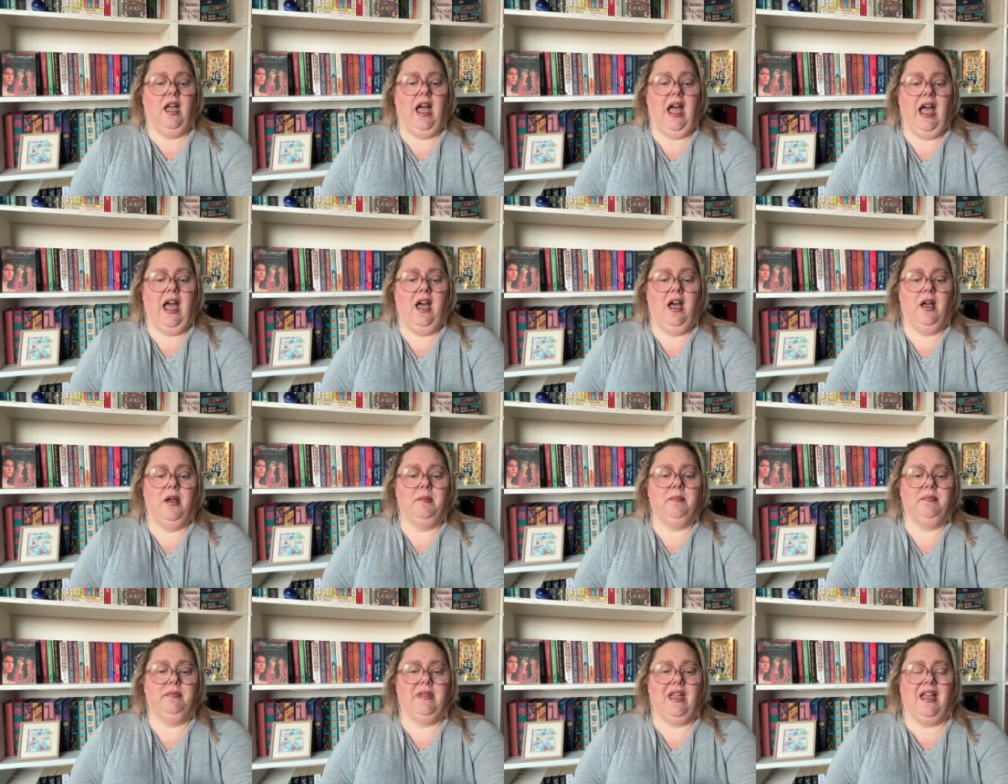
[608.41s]

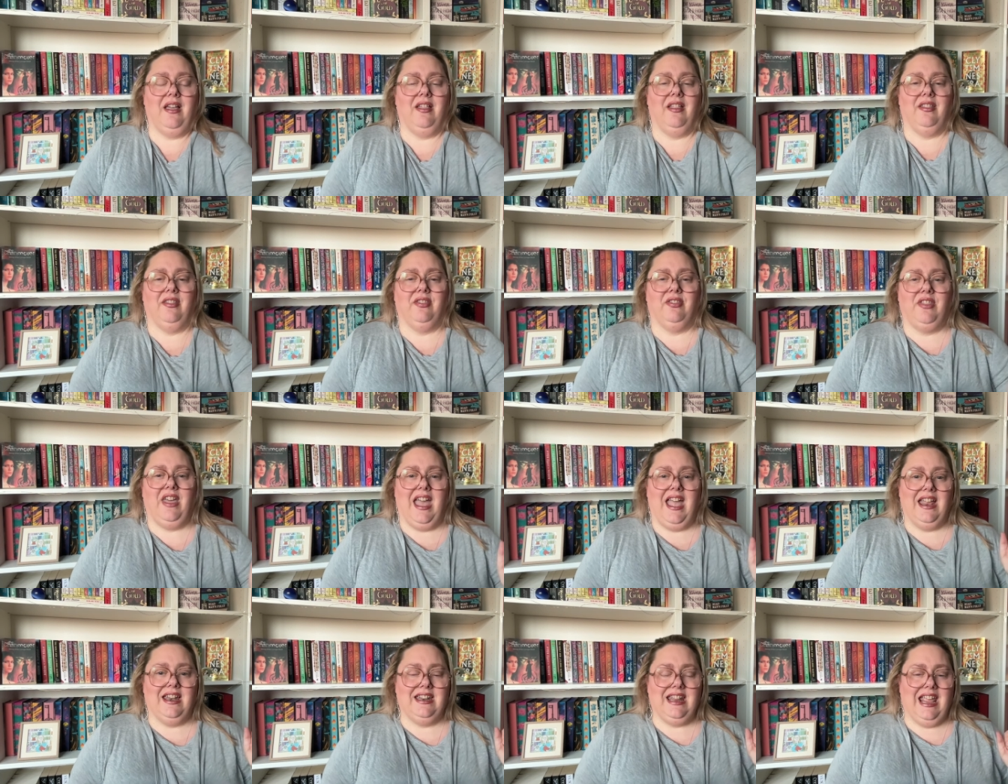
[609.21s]
Um,
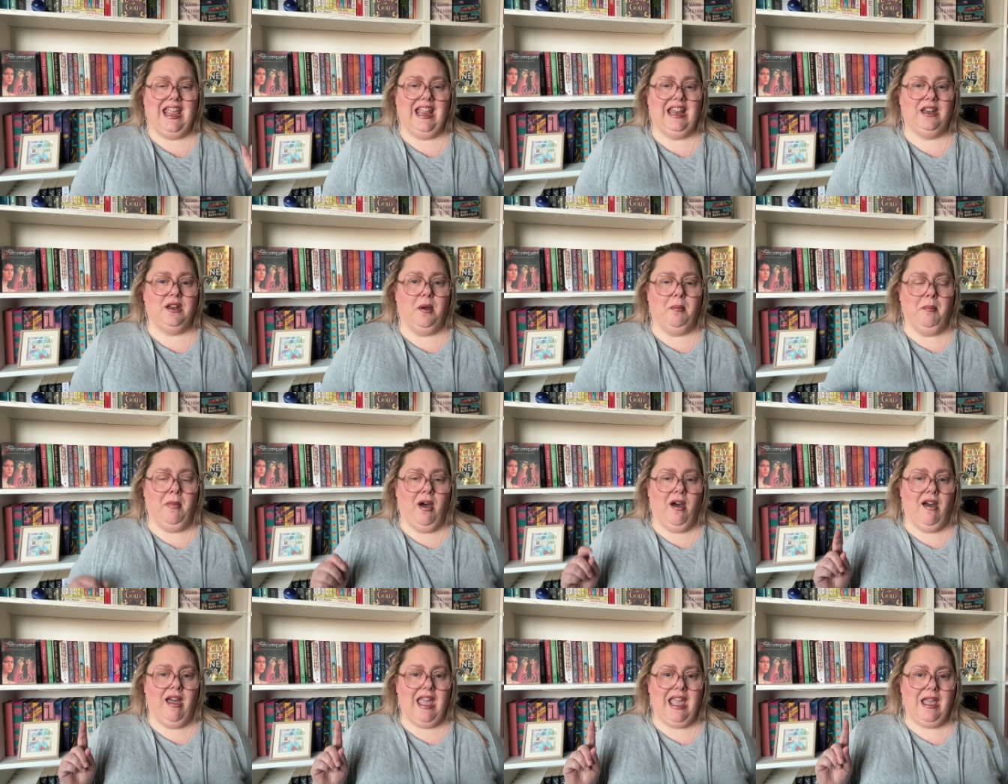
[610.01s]
then in
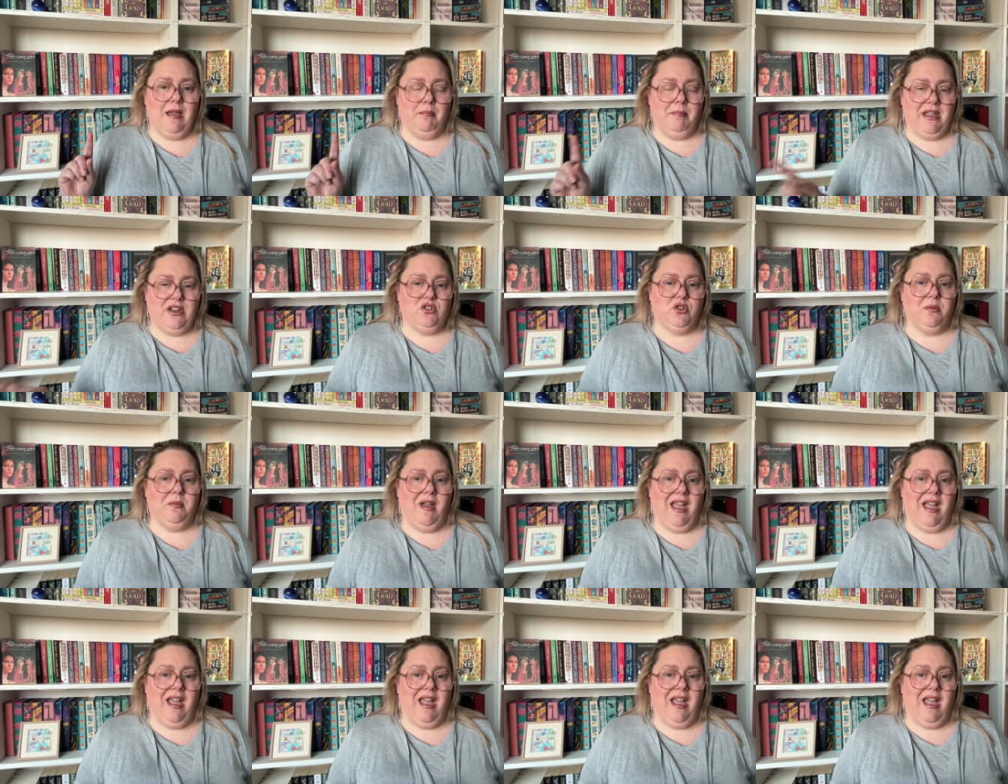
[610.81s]
my bedroom,